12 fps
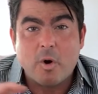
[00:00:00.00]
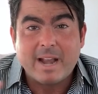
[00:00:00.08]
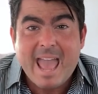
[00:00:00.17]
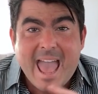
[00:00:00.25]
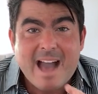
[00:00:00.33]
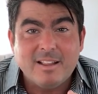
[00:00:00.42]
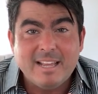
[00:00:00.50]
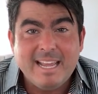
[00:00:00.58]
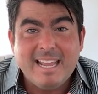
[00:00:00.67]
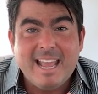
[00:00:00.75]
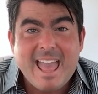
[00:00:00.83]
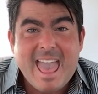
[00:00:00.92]
dark
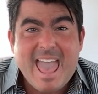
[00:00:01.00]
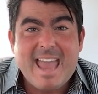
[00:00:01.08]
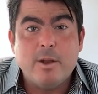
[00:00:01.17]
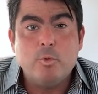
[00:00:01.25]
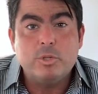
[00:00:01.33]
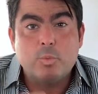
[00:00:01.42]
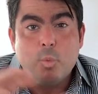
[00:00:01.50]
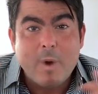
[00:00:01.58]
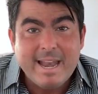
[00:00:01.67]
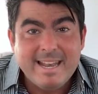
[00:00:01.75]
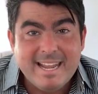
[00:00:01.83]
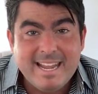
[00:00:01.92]
alley and it was
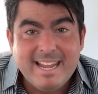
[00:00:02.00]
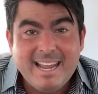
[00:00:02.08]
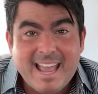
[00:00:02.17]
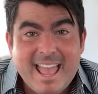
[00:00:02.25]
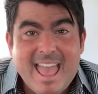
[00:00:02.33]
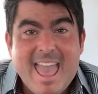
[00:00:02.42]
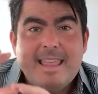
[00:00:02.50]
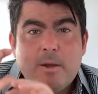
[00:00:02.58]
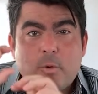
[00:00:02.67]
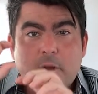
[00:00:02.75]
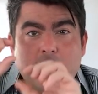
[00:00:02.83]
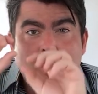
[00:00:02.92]
windy.
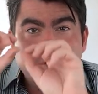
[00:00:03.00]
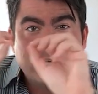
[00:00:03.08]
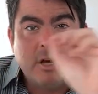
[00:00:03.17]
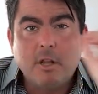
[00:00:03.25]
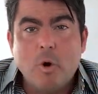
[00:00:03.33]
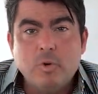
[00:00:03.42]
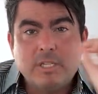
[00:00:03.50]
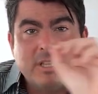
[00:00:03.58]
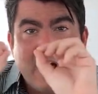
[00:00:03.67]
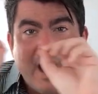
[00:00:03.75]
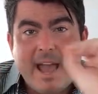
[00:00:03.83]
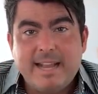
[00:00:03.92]
There were those
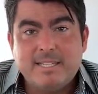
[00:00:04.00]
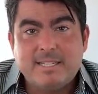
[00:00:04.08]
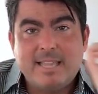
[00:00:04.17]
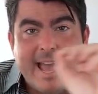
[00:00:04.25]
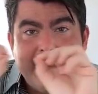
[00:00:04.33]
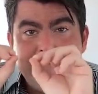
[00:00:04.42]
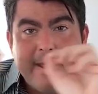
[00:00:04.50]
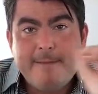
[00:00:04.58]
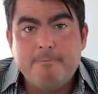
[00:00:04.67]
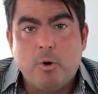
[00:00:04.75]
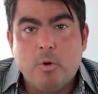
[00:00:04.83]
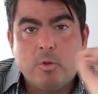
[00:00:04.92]
clotheslines that
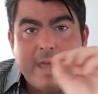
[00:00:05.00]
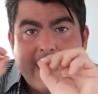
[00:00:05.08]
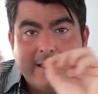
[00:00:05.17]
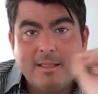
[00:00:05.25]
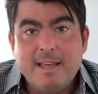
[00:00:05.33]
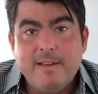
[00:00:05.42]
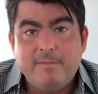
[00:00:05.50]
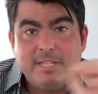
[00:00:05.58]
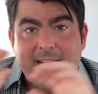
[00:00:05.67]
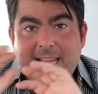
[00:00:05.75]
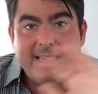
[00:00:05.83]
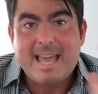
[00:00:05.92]
people that
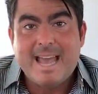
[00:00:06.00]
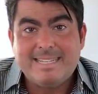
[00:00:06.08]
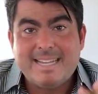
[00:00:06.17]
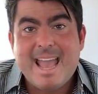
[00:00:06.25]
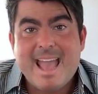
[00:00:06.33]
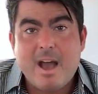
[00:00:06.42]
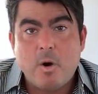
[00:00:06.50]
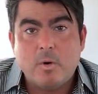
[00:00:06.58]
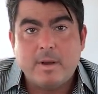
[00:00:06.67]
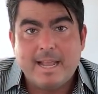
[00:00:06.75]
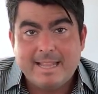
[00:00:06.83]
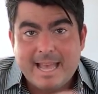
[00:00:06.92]
lived in that
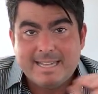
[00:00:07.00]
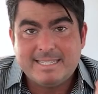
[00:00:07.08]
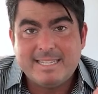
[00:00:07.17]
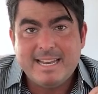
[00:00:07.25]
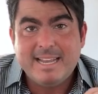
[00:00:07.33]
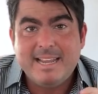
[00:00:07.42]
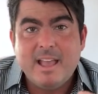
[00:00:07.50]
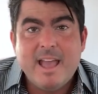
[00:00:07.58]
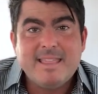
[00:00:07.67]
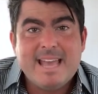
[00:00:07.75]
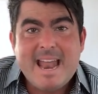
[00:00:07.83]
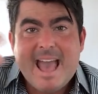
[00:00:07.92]
town, in that city,
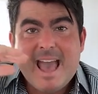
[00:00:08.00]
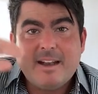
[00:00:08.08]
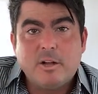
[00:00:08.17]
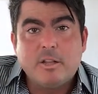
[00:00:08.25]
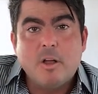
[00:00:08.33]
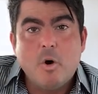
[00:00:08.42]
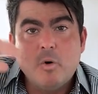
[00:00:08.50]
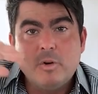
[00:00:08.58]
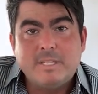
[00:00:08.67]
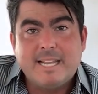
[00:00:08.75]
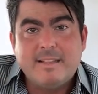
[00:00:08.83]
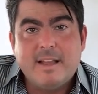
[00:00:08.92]
that had
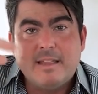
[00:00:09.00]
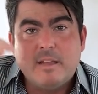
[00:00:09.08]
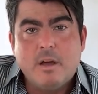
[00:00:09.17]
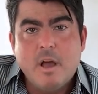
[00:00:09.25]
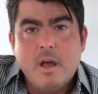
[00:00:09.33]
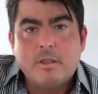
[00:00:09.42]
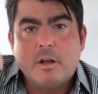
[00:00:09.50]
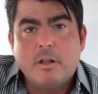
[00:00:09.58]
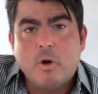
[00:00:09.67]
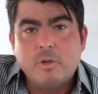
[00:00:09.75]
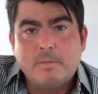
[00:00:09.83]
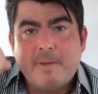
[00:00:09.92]
clothes, and you had the
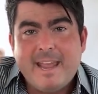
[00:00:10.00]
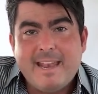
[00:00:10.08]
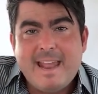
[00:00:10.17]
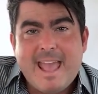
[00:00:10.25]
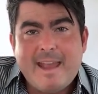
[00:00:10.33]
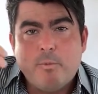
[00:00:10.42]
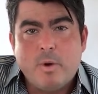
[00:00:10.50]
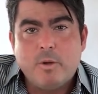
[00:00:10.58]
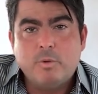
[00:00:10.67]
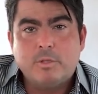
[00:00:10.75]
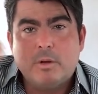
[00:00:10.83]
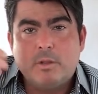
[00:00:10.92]
clothespin, and when
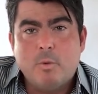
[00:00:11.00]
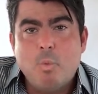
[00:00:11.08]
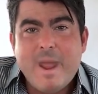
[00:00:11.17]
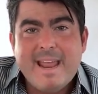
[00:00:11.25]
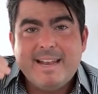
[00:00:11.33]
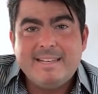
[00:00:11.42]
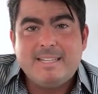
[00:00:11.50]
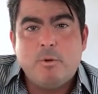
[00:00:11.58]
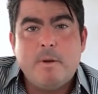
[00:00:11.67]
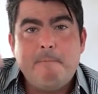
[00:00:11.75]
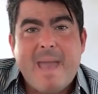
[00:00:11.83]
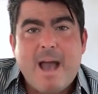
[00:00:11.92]
it was the wind, it
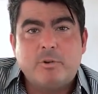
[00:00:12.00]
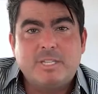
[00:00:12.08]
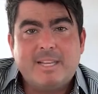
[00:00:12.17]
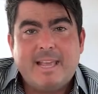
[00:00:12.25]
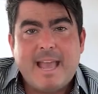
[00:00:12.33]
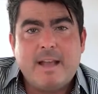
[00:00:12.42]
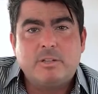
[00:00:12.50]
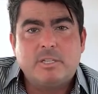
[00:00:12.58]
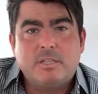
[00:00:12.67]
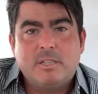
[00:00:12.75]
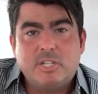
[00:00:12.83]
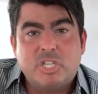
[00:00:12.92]
would bounce
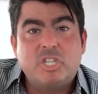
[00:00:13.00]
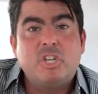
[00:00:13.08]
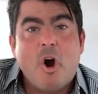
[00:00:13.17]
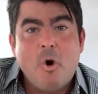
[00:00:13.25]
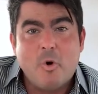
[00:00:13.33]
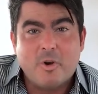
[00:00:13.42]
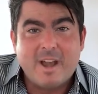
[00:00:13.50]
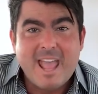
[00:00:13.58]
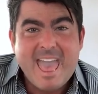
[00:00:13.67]
against the stone.